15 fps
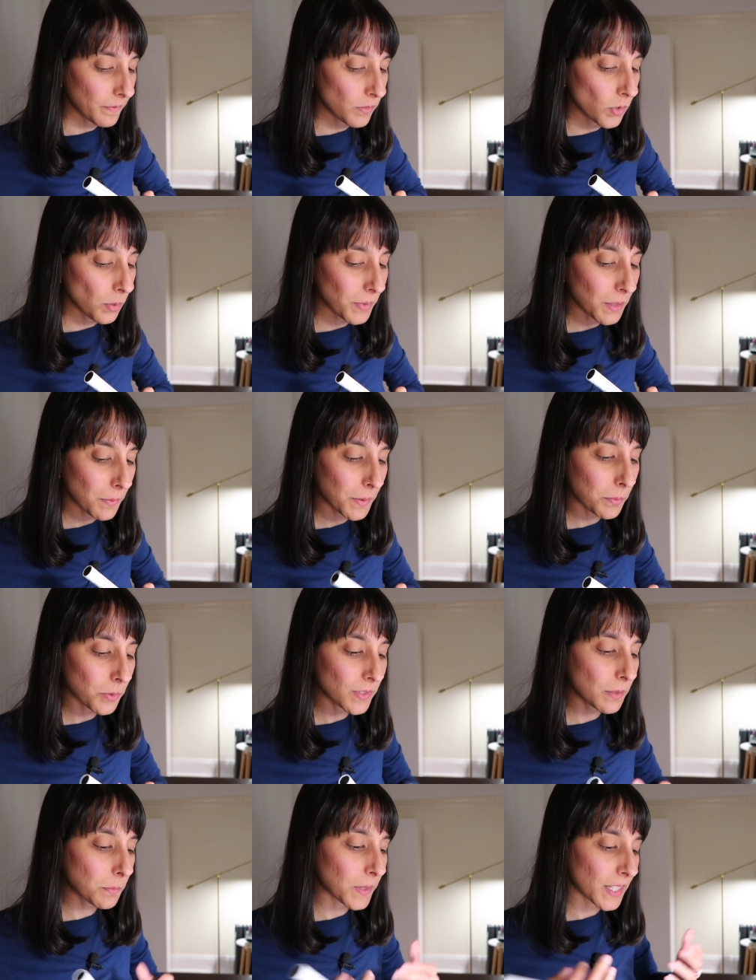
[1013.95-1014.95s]
Not many
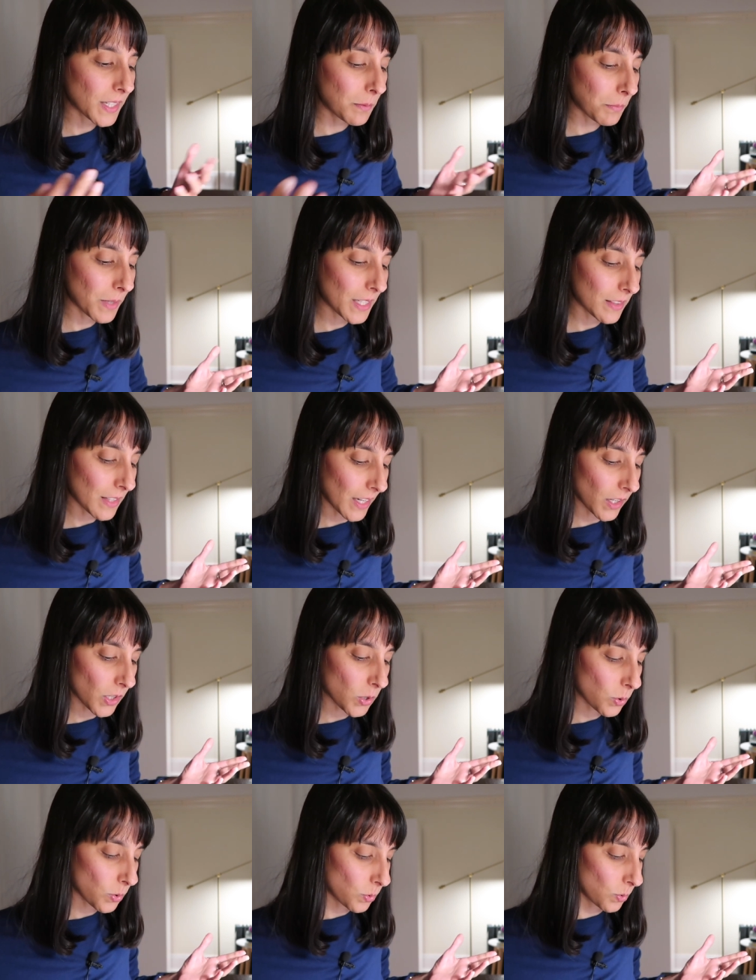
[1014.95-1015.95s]
people did, but he made that
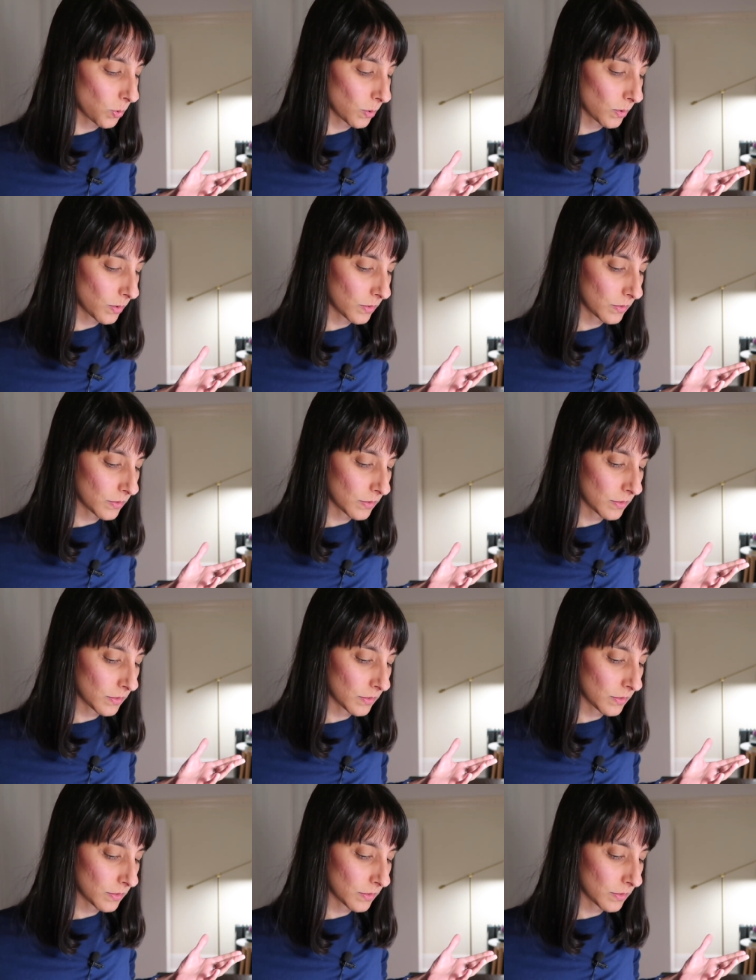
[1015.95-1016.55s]
cool.